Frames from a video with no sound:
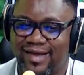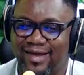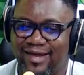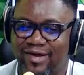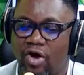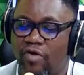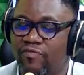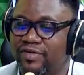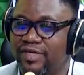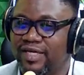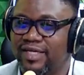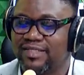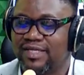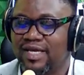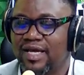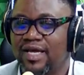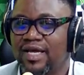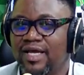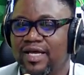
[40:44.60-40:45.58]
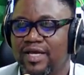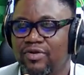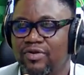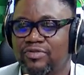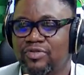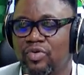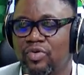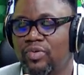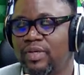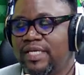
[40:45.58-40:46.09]
Off days. You know,
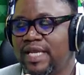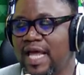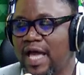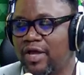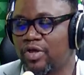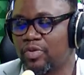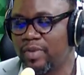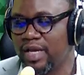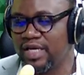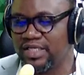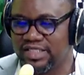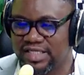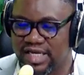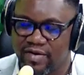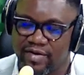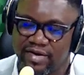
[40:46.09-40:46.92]
so the arguments here